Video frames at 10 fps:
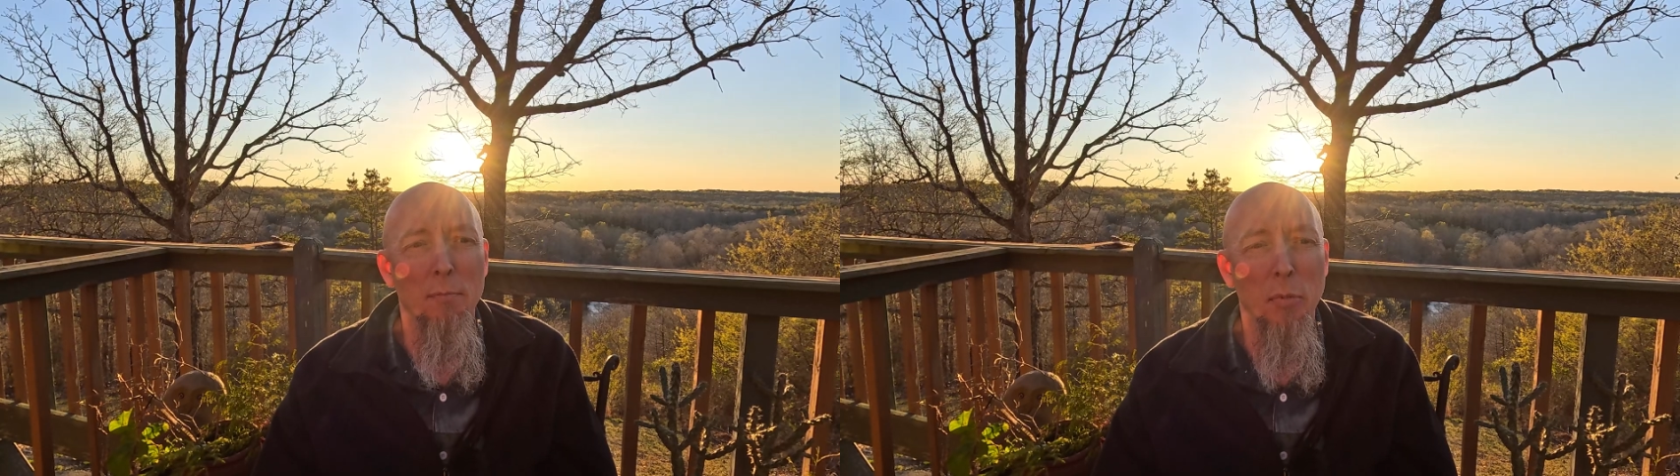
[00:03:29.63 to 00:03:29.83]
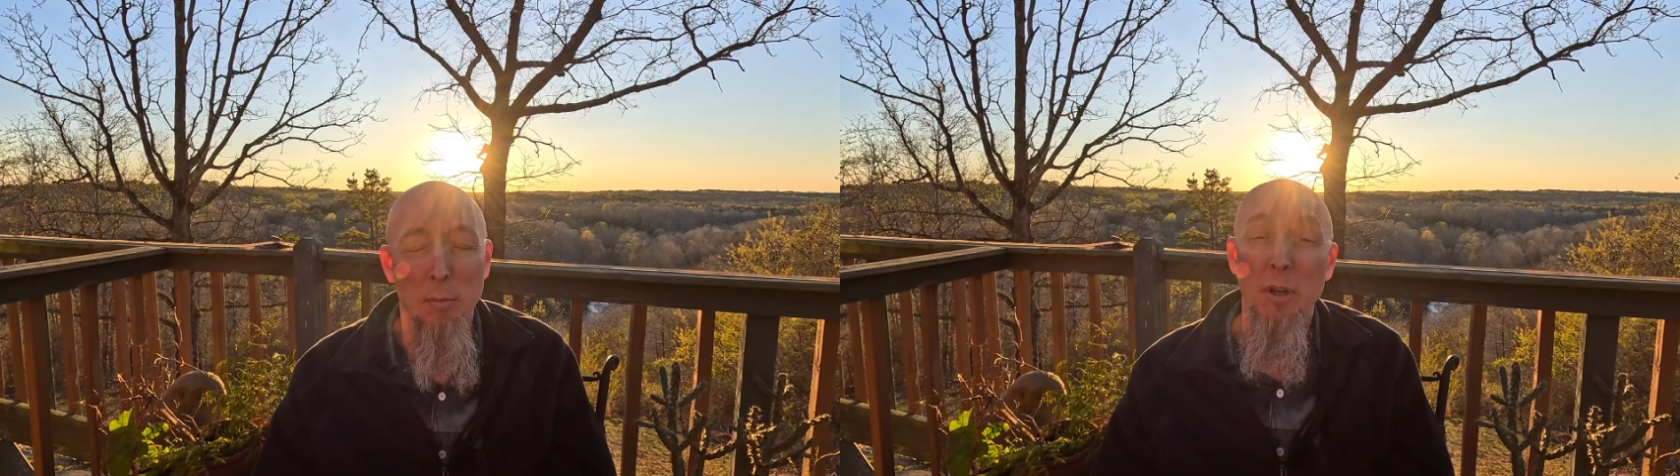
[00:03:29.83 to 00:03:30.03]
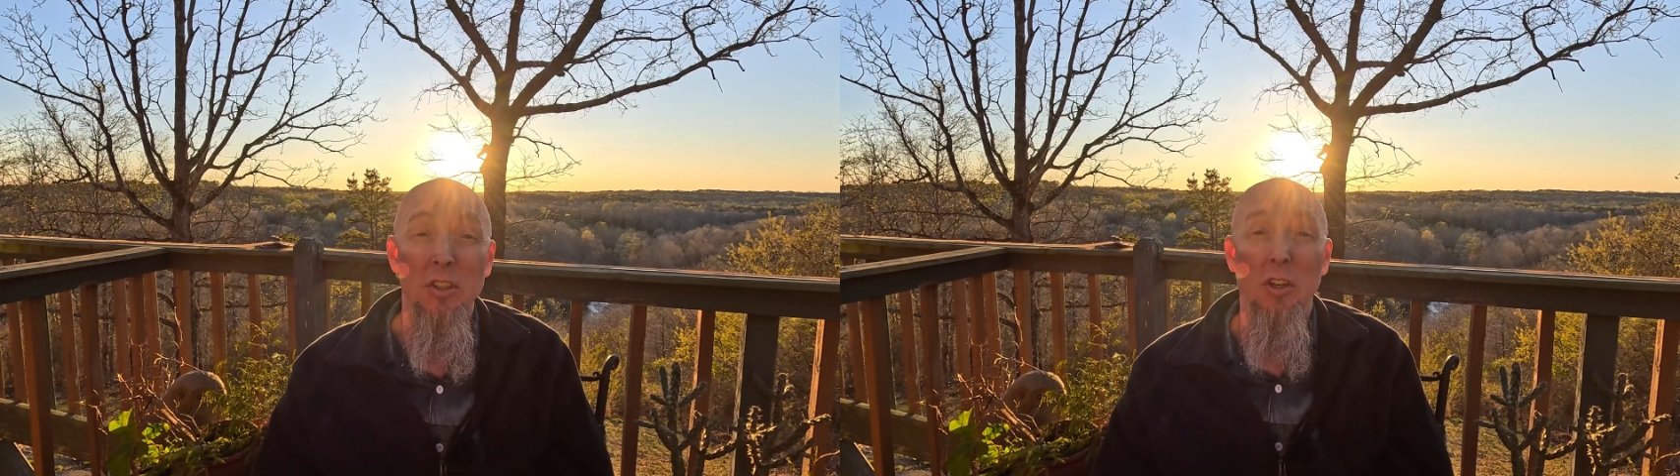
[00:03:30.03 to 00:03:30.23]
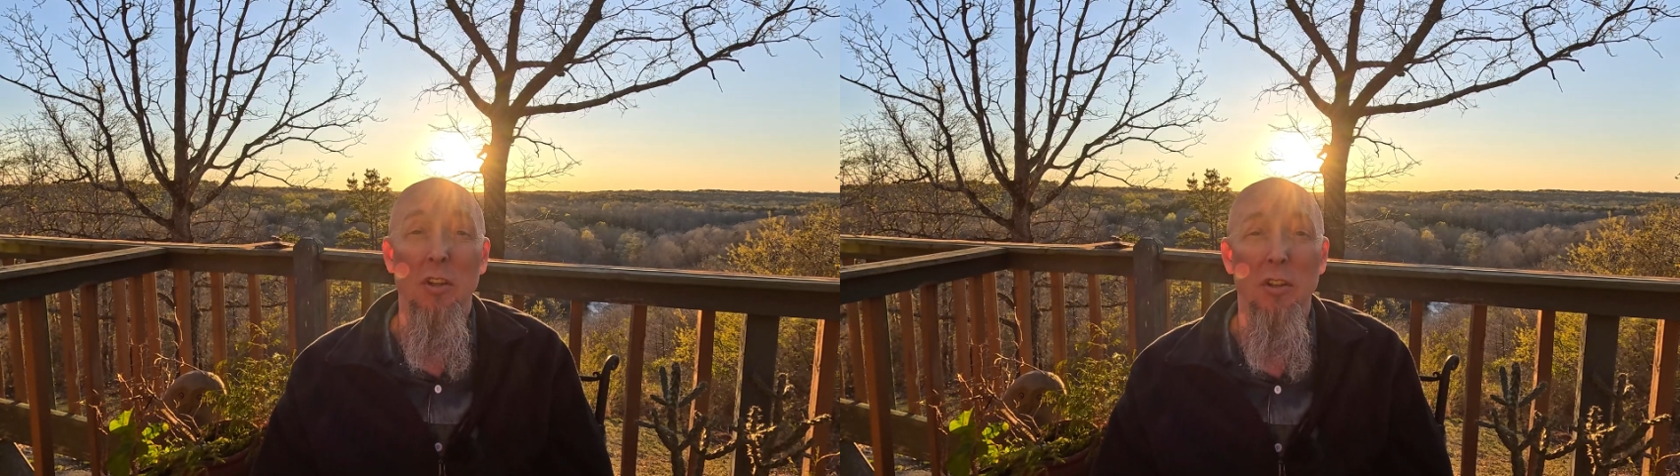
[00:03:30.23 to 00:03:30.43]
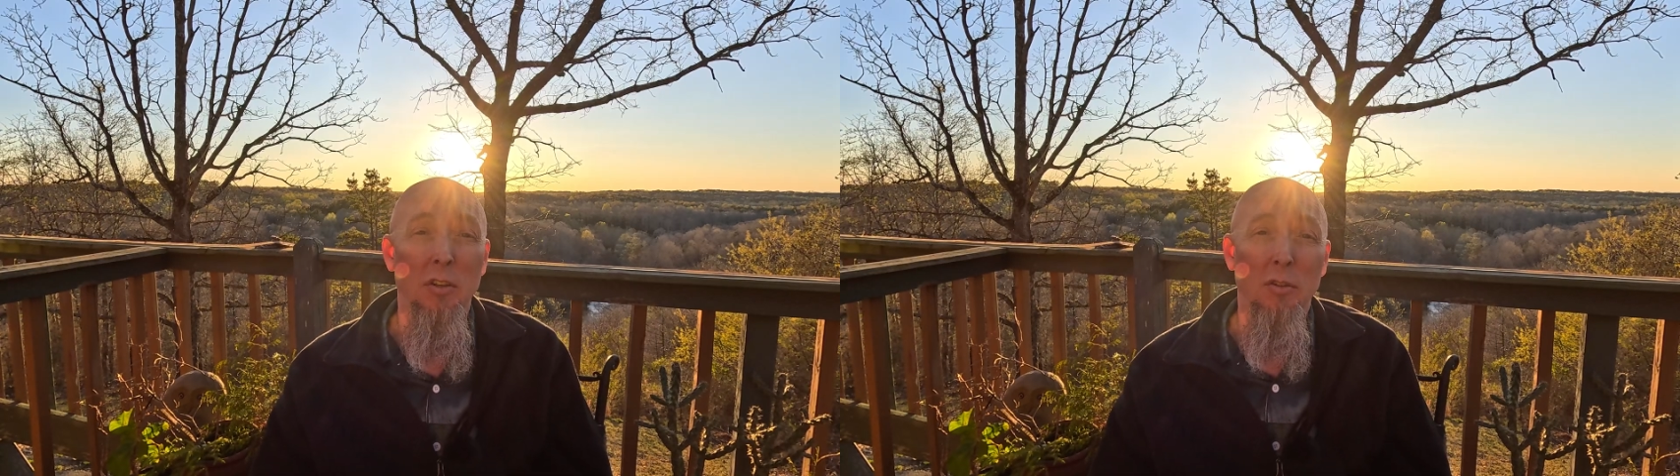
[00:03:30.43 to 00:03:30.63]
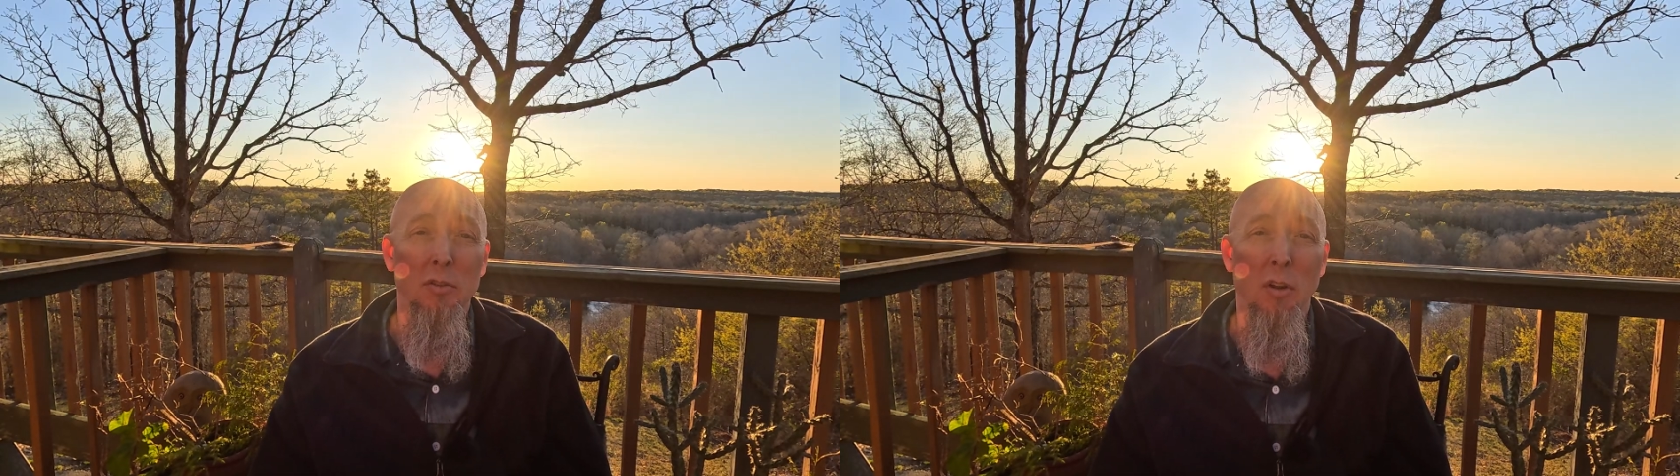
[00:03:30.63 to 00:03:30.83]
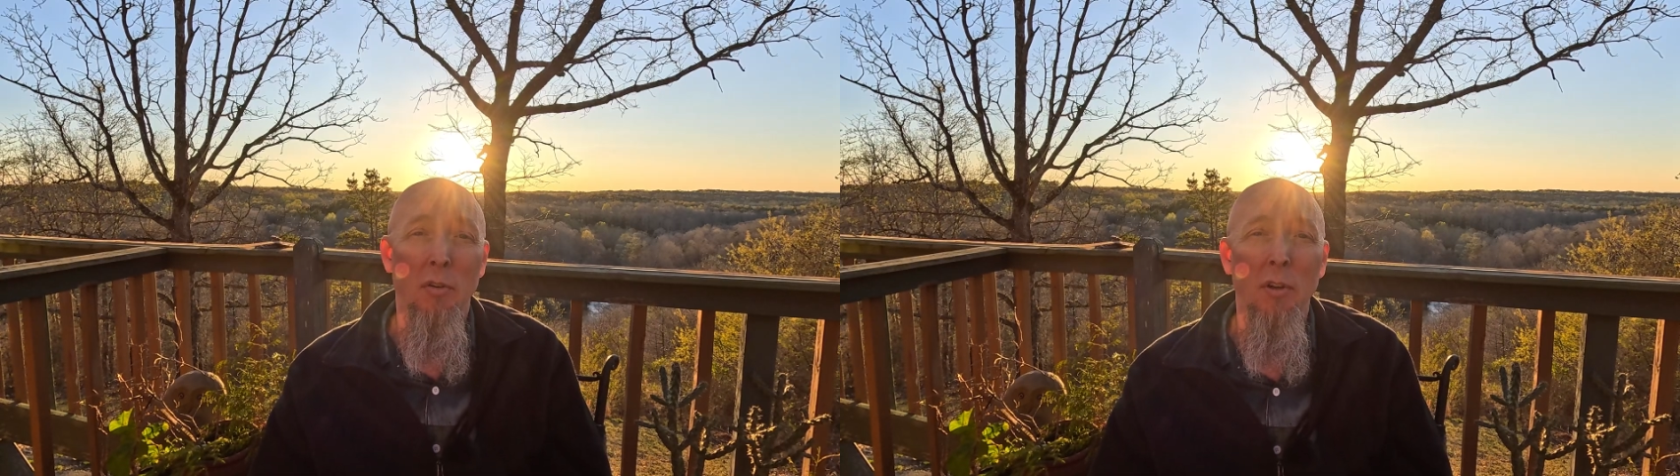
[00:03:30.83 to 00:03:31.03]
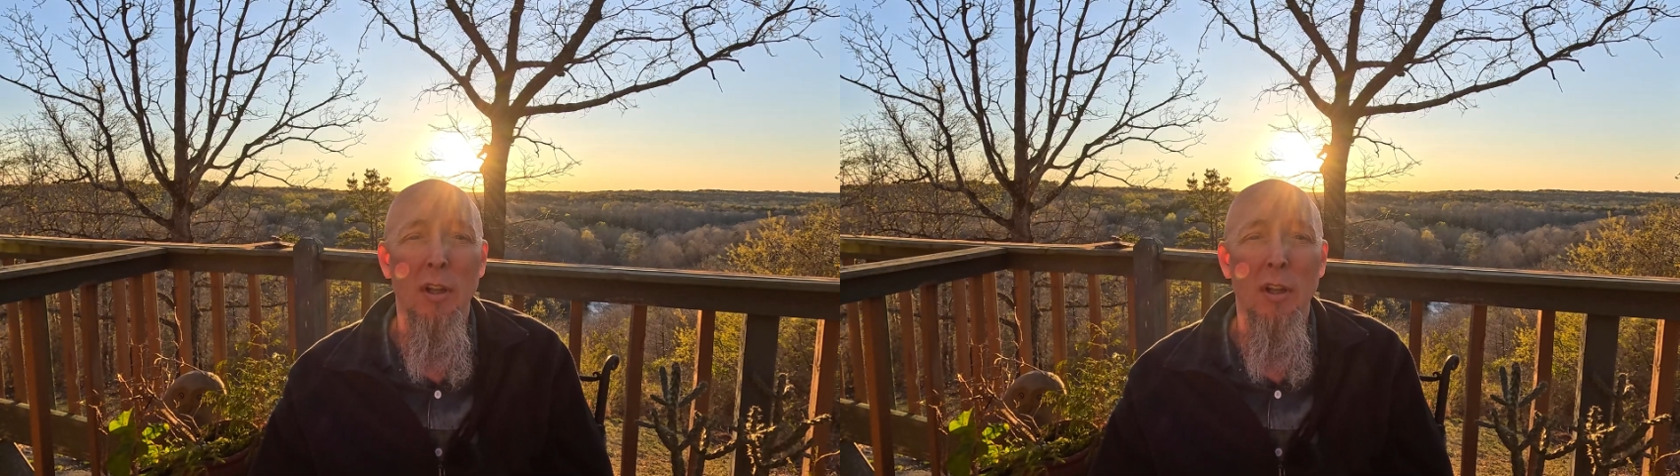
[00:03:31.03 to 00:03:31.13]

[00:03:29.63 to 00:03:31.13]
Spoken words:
permission to do so.